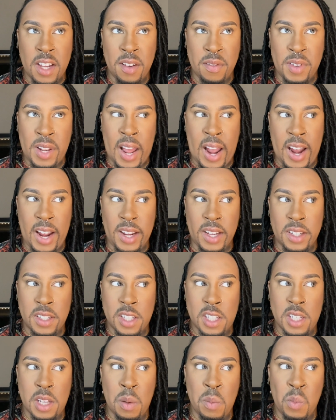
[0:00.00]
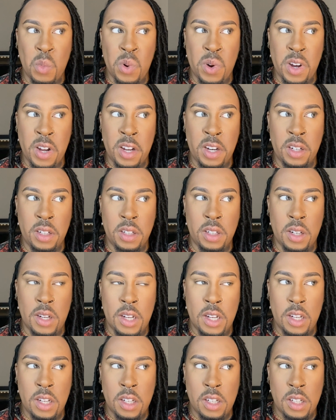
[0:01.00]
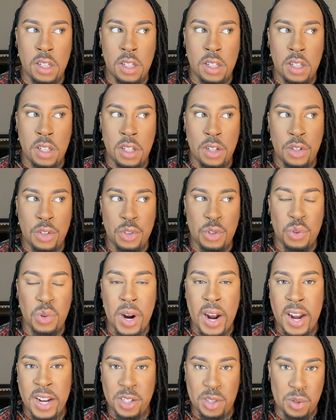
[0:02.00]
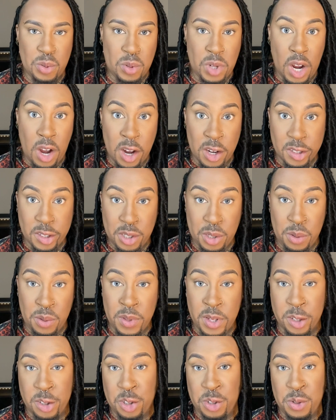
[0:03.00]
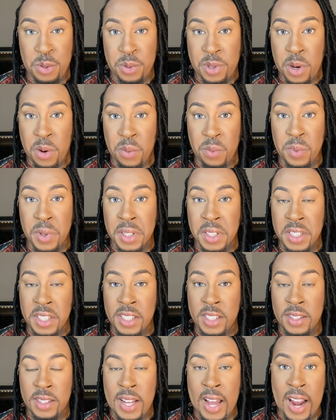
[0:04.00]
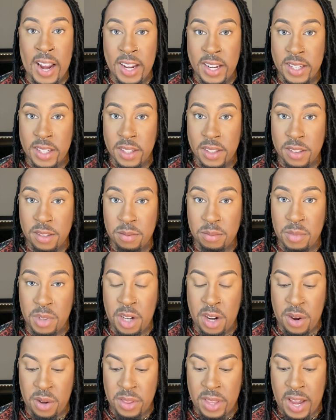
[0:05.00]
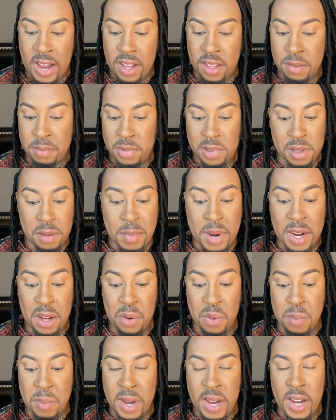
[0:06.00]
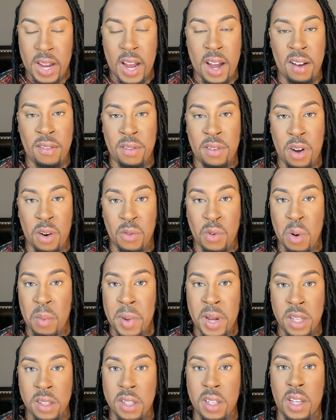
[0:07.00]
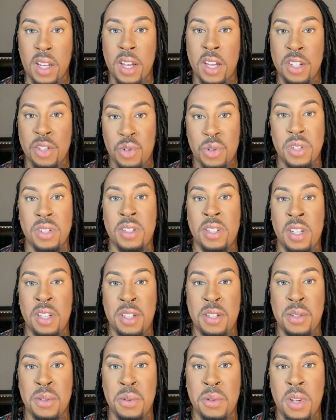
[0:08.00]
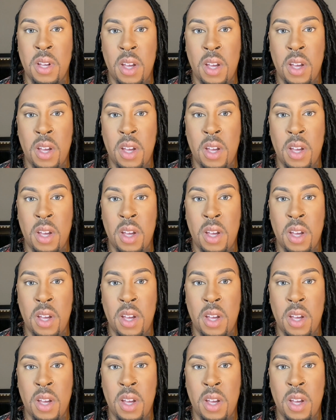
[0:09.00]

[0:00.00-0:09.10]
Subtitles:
of like someone trying to talk to you that you don't really like, that somebody who may have a romantic interest in you,